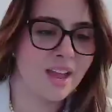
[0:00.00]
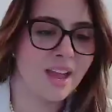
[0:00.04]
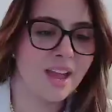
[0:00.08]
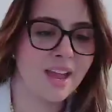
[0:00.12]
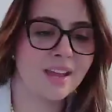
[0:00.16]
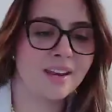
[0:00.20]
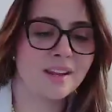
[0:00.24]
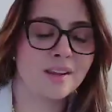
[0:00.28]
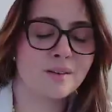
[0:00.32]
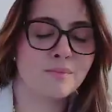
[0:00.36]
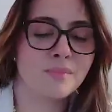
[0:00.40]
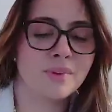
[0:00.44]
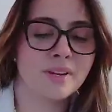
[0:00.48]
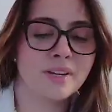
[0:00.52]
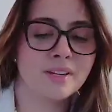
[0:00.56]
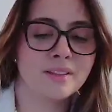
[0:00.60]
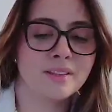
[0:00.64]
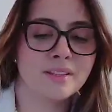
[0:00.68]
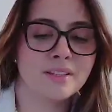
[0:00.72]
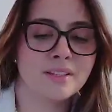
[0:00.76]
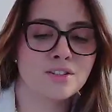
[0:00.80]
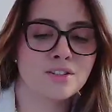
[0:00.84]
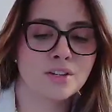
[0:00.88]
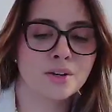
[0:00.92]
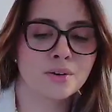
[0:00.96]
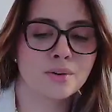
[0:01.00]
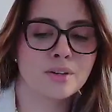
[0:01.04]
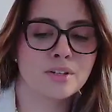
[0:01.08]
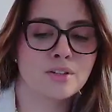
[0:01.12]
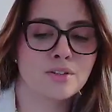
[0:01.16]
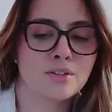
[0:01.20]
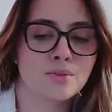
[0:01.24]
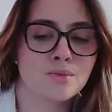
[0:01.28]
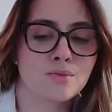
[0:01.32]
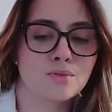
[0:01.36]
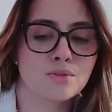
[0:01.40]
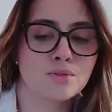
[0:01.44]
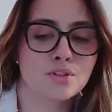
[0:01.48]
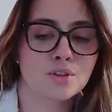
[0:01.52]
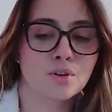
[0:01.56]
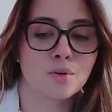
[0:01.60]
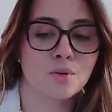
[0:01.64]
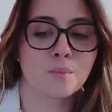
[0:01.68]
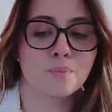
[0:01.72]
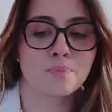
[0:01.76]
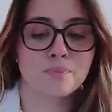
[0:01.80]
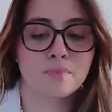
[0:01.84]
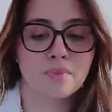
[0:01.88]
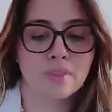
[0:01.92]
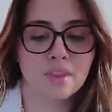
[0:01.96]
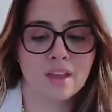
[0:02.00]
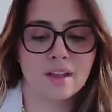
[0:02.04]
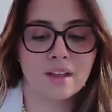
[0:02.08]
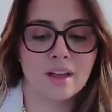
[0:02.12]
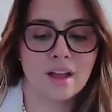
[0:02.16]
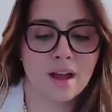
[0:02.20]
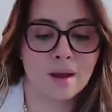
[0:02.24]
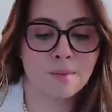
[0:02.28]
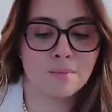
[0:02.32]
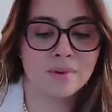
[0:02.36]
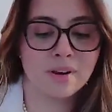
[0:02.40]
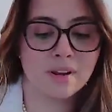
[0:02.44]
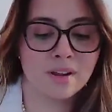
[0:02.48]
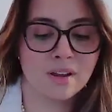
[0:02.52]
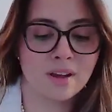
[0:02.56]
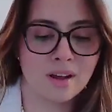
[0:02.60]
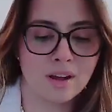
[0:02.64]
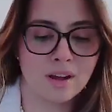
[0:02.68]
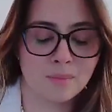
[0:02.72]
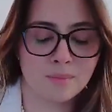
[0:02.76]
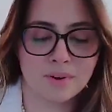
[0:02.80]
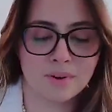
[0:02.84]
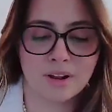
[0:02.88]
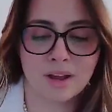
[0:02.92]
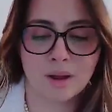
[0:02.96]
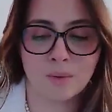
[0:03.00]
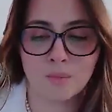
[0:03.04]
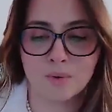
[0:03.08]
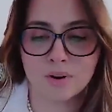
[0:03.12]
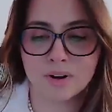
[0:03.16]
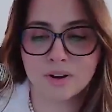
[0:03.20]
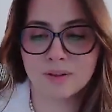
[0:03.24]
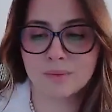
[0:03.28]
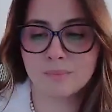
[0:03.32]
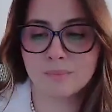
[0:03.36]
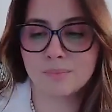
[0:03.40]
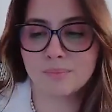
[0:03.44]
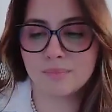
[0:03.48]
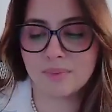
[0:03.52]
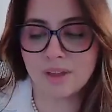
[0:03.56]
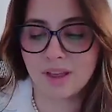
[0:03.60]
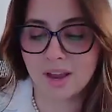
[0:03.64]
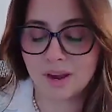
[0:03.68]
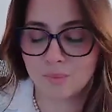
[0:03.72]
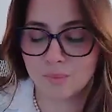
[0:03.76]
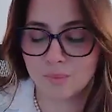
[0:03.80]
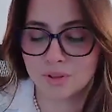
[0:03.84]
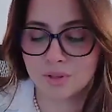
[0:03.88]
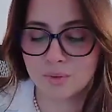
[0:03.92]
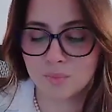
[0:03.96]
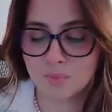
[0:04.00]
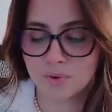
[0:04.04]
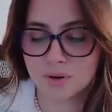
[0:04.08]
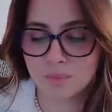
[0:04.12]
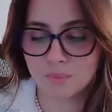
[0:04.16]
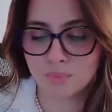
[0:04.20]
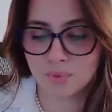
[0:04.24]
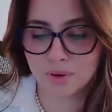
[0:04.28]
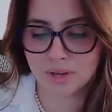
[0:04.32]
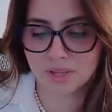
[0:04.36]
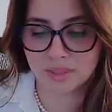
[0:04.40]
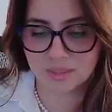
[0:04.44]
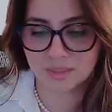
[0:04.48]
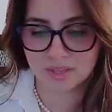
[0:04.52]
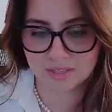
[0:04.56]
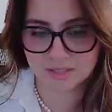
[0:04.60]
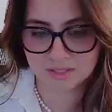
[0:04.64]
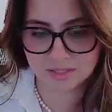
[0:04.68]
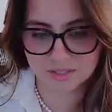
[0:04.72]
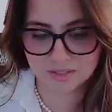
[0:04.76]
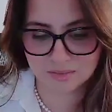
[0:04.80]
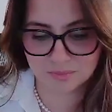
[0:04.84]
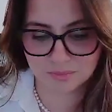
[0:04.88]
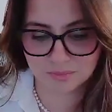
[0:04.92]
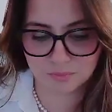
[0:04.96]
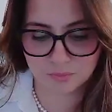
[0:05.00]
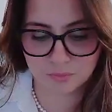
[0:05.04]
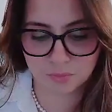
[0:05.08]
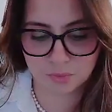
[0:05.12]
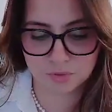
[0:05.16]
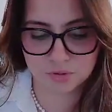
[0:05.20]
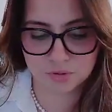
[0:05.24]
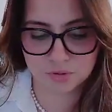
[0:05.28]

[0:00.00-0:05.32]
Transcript: And admittedly, Jerry, too. So I really want to bring this full